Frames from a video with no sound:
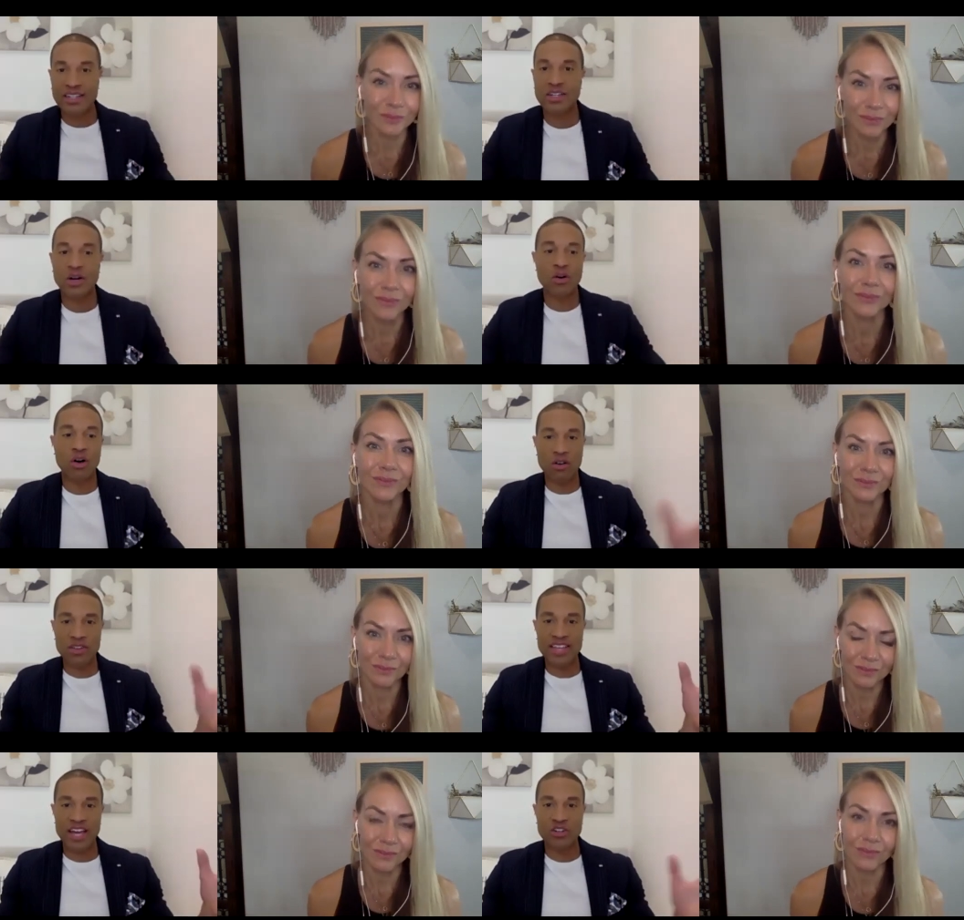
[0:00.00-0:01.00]
Speaker 1: you know, all
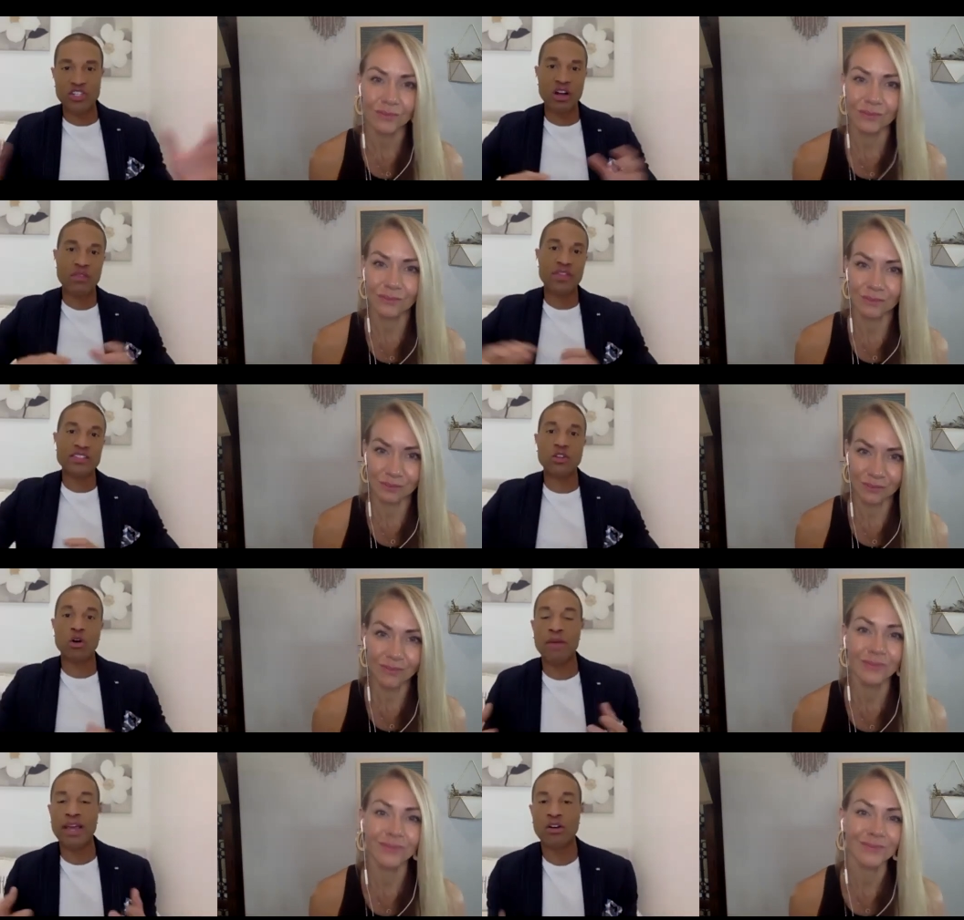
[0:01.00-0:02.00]
this energy on things that
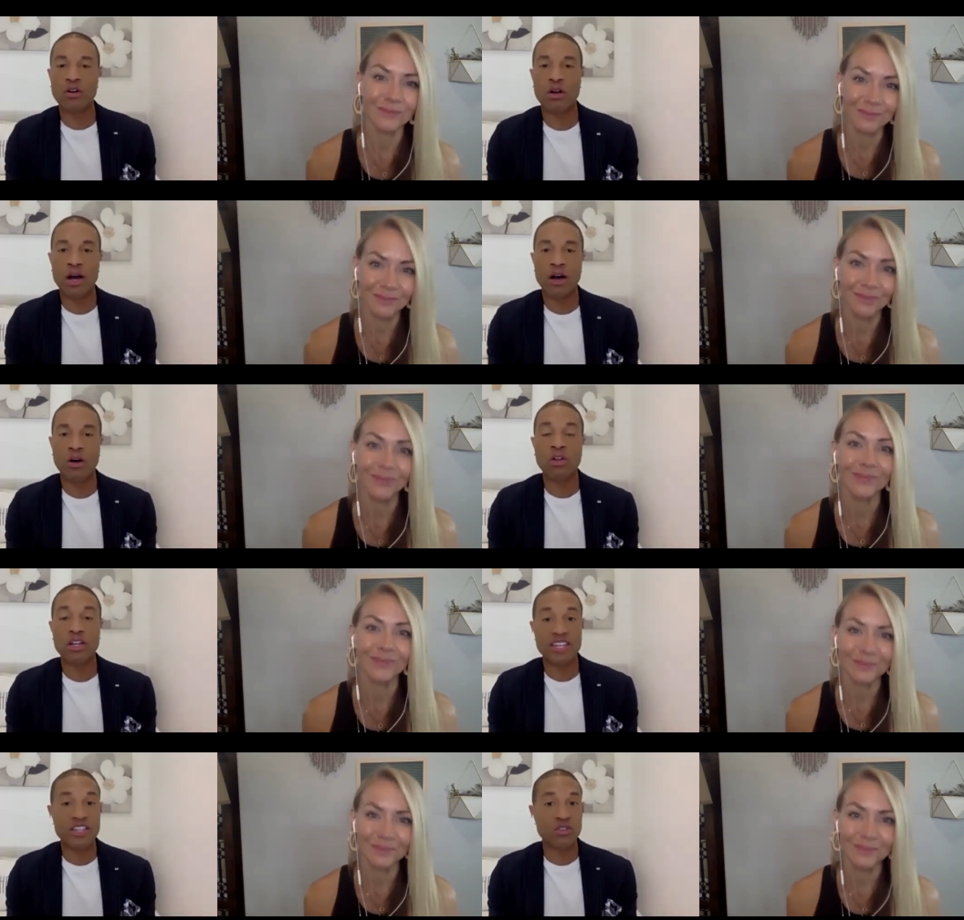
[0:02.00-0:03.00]
don't make a whole lot
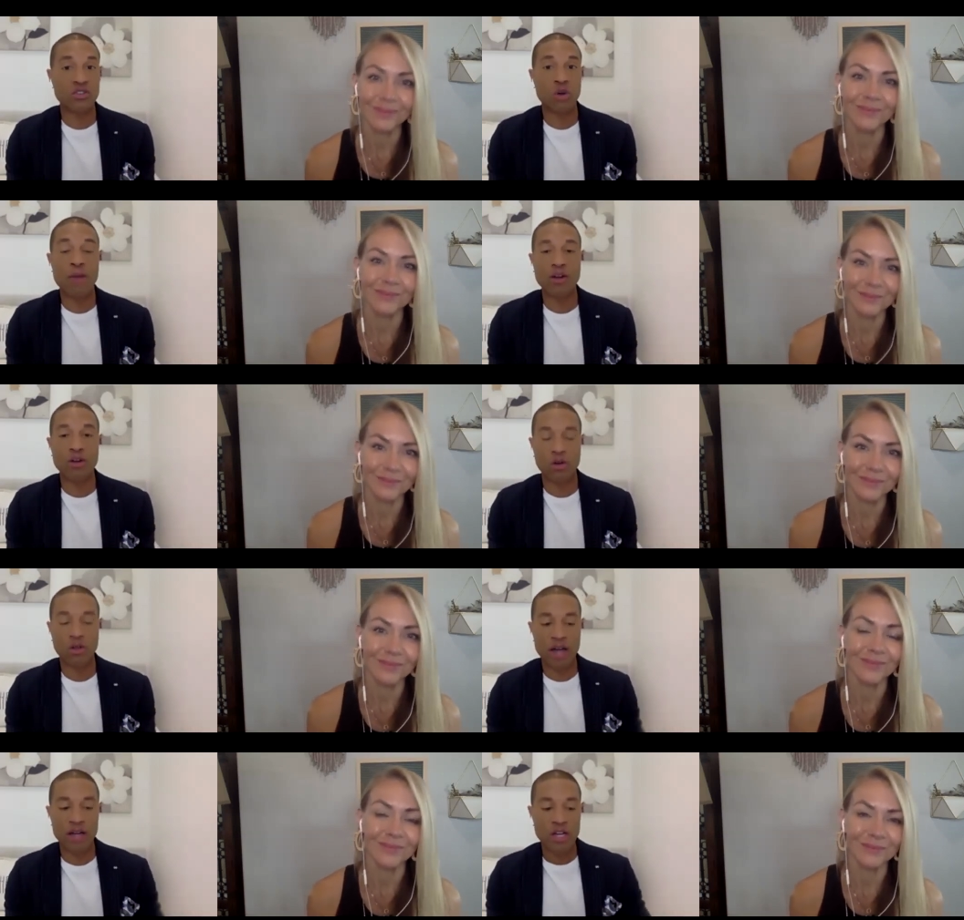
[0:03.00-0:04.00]
of sense or don't matter a whole
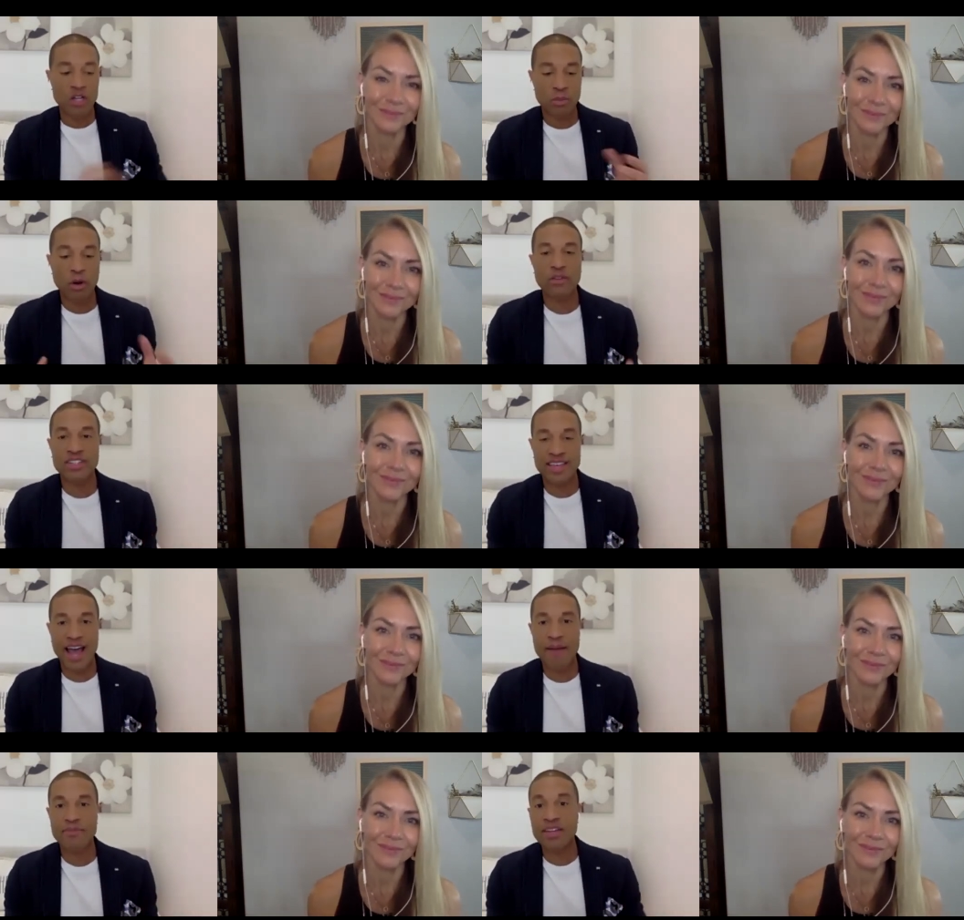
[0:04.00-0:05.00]
lot. So part of it's
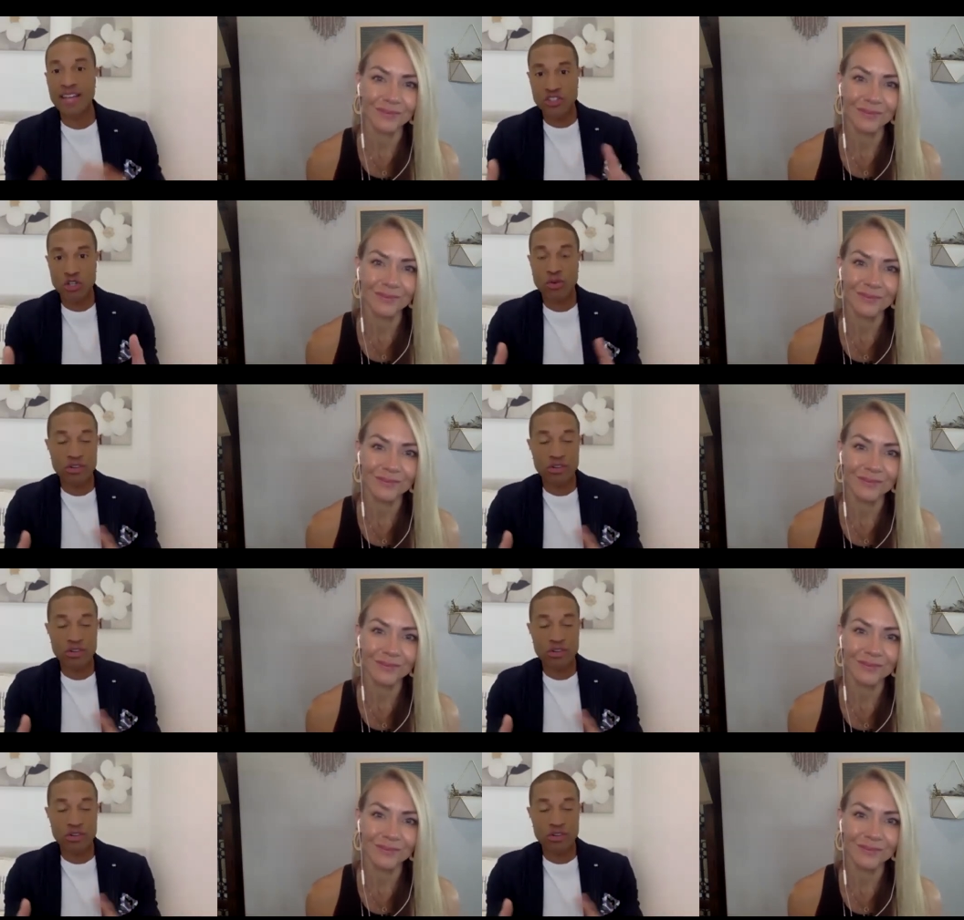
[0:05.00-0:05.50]
that, and yes, you